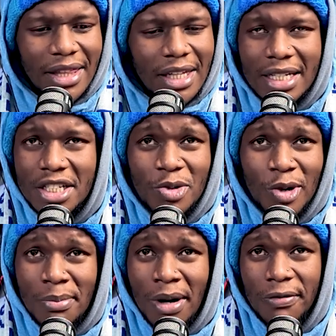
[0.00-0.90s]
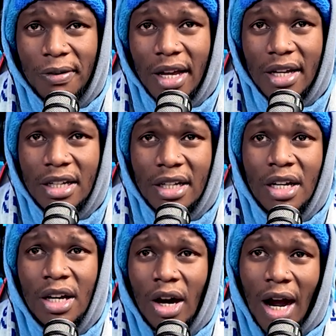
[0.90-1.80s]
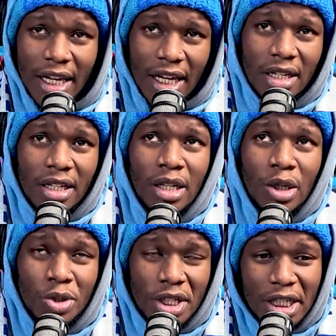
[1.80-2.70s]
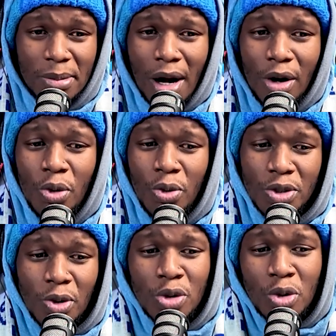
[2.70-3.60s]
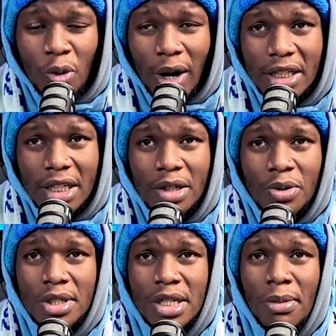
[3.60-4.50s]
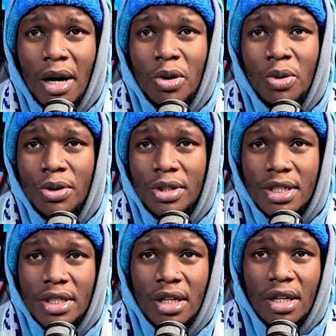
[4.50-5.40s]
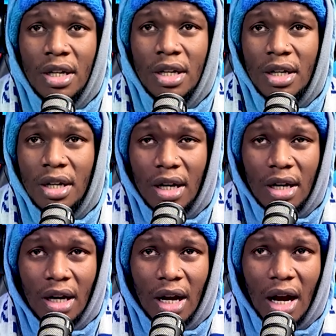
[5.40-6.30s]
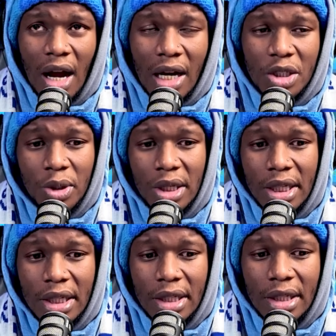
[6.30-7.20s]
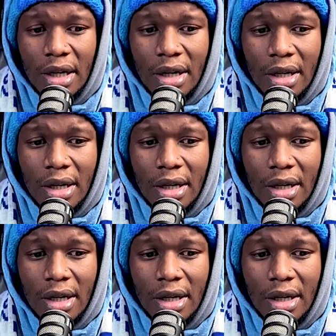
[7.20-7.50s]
I think it just really backfired. Again, losing DiMarco was also quite key because DiMarco was actually